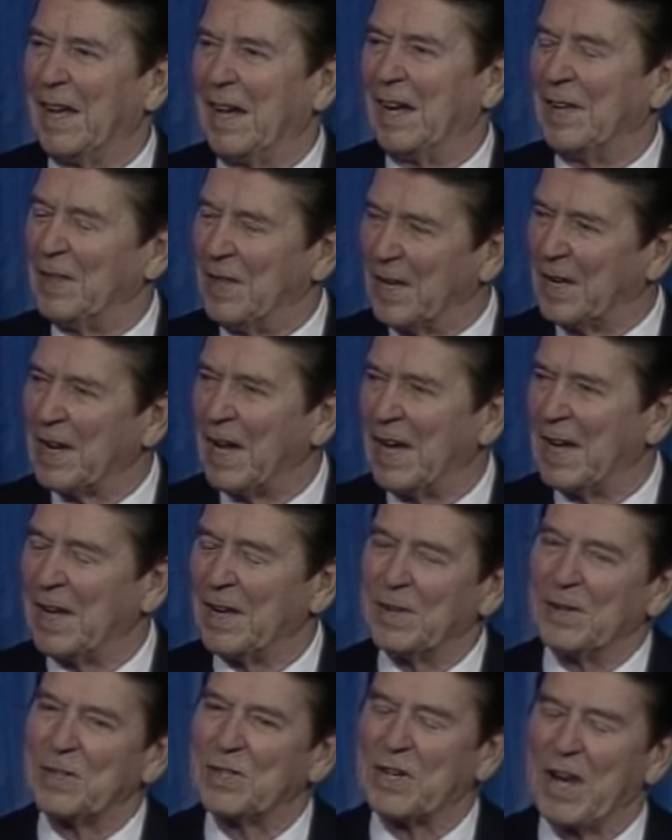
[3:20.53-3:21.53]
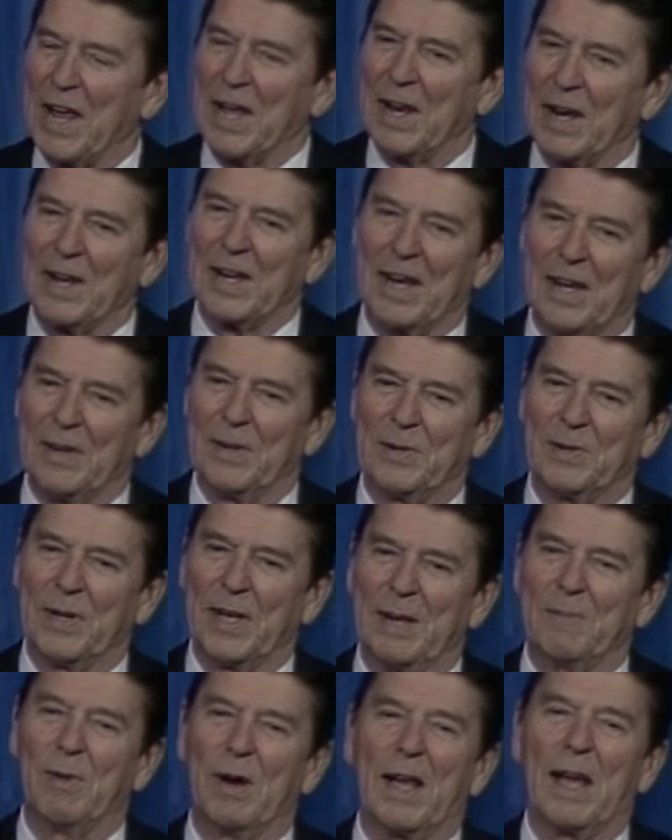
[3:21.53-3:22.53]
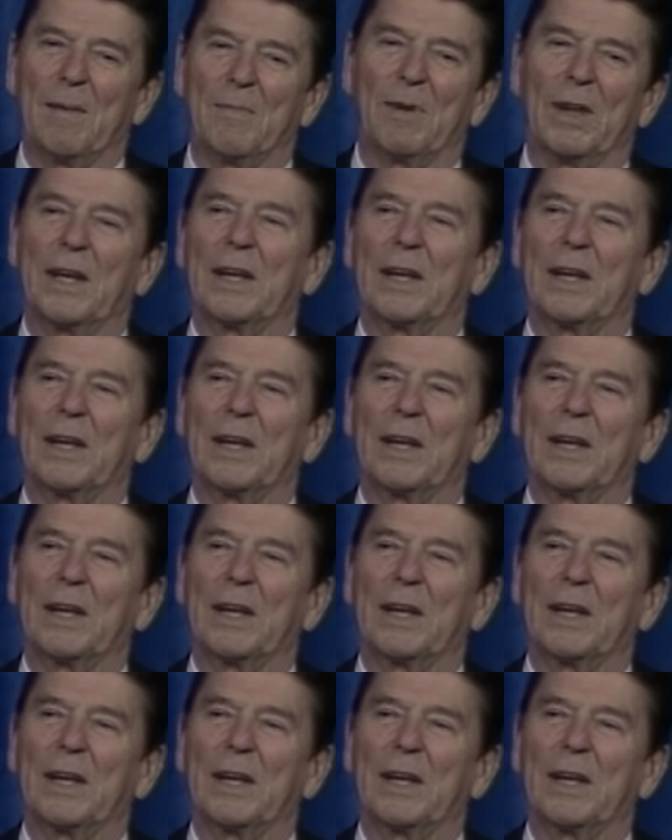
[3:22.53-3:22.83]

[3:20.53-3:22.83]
I think I understand how Abraham